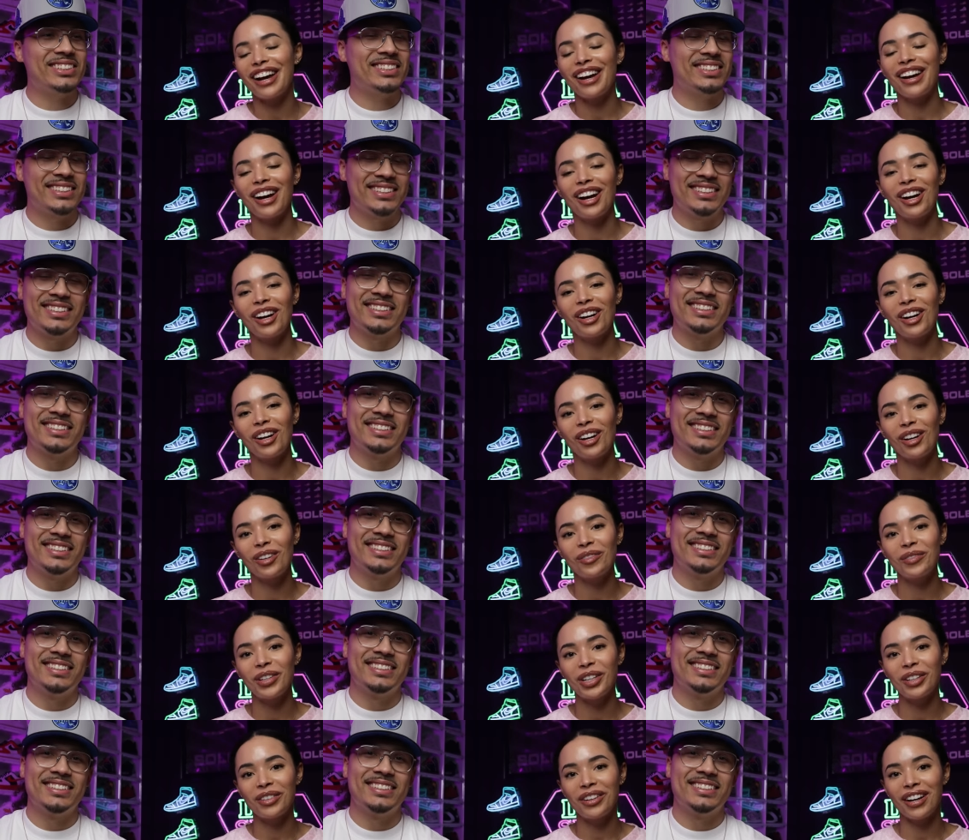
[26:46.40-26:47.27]
Speaker 1: Yeah,
Speaker 2: I'll,
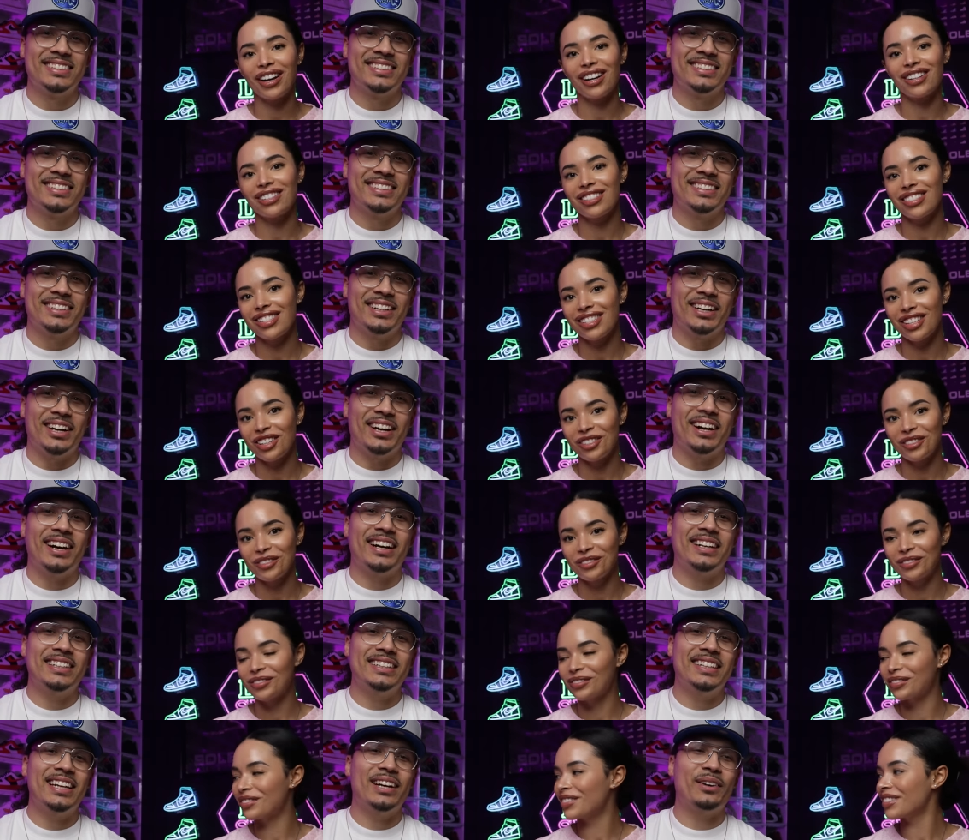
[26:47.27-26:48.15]
I'll be around. So.
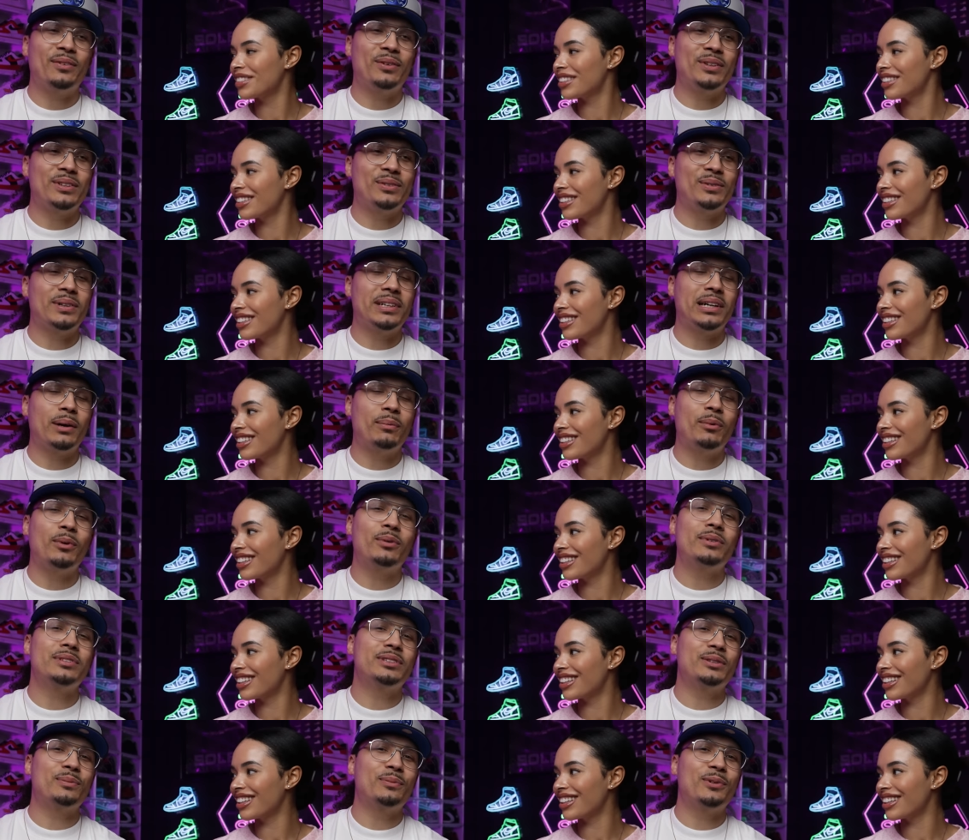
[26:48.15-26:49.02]
All
Speaker 1: right, yeah, we'll we'll come
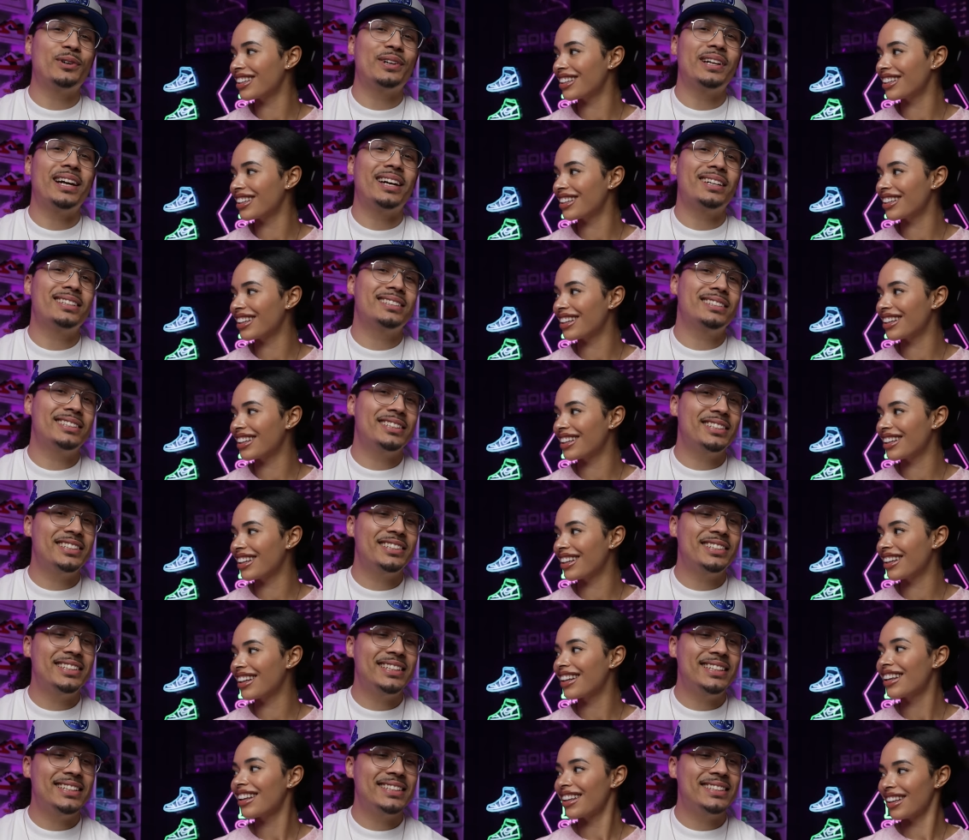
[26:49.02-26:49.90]
up with some more like
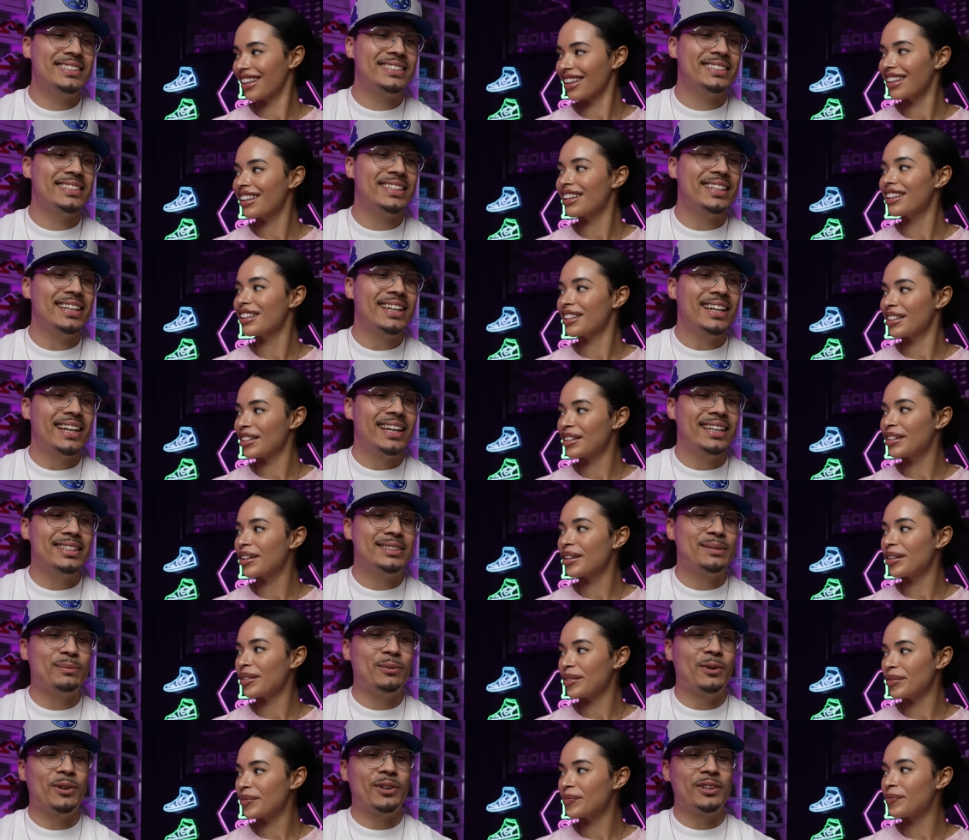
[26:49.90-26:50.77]
series
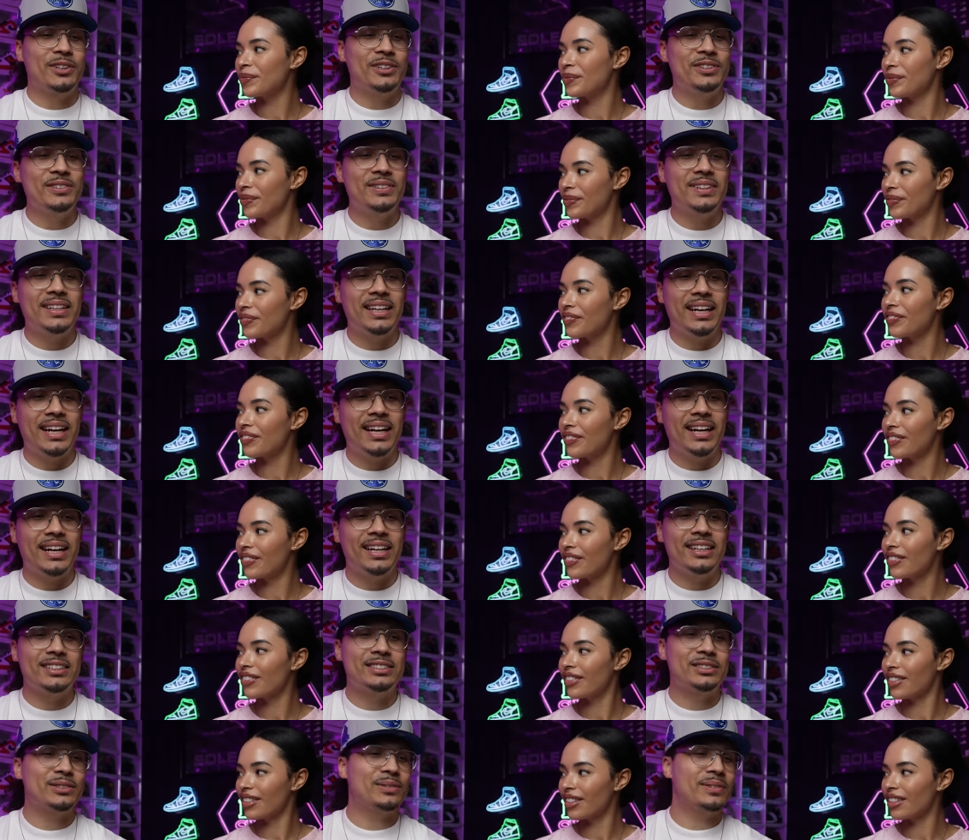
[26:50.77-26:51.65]
and some more Q and
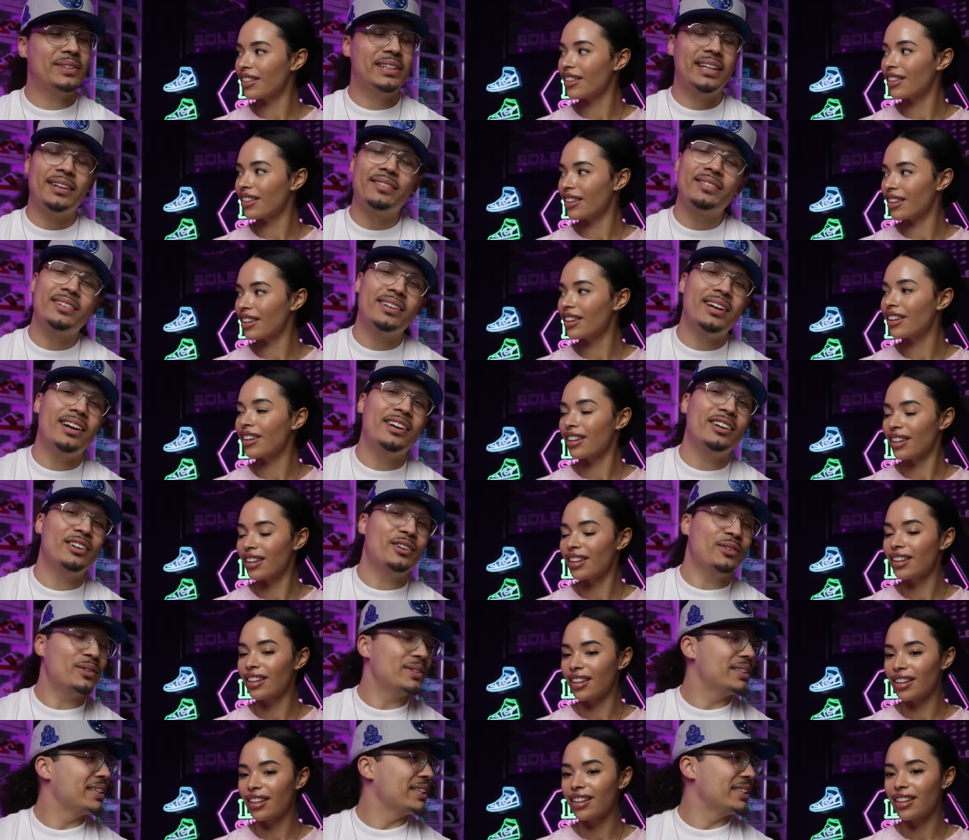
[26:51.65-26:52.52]
As or whatever. I
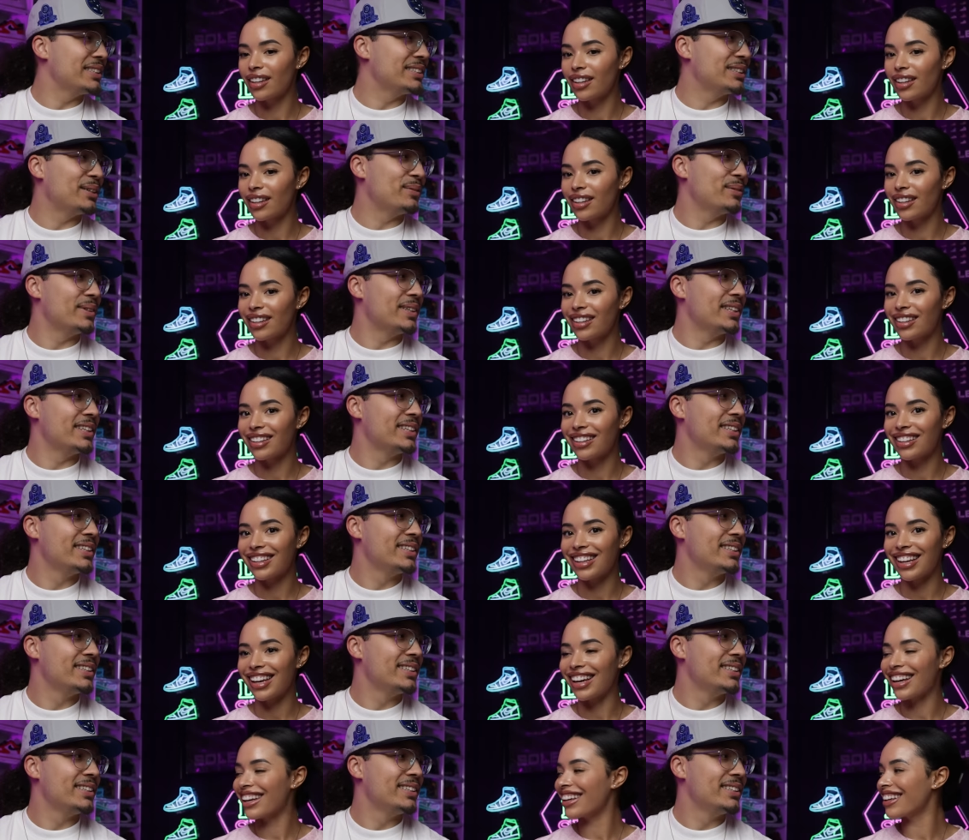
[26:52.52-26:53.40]
don't know. We'll think of something.
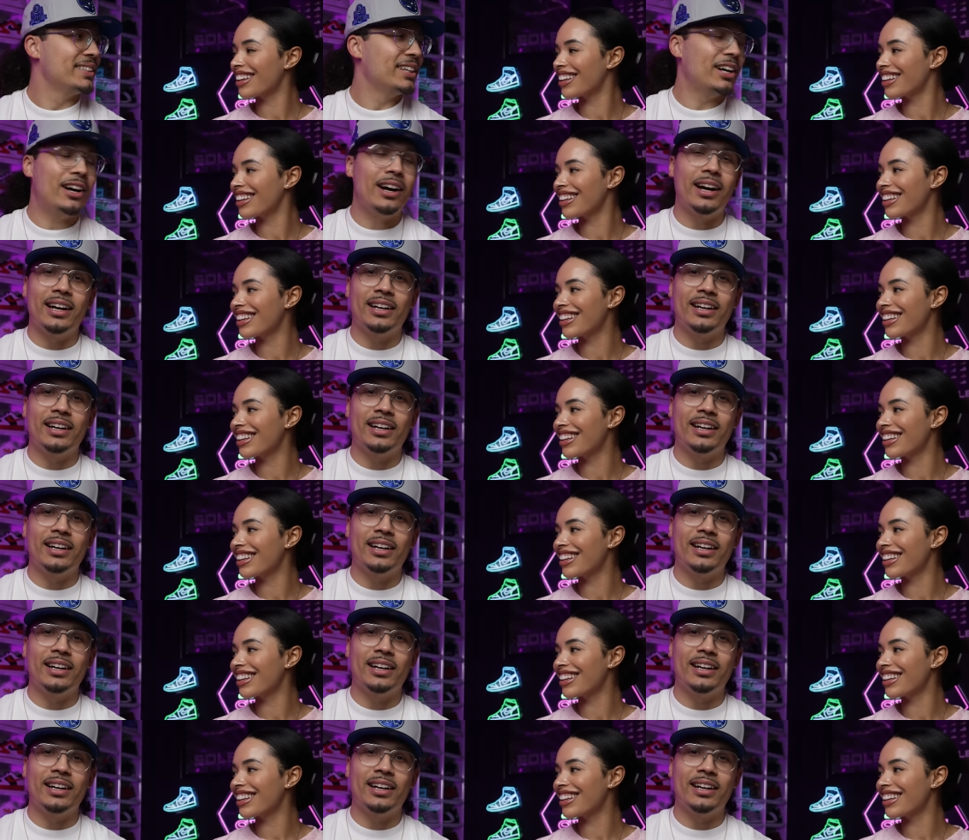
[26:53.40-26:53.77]
Yeah. All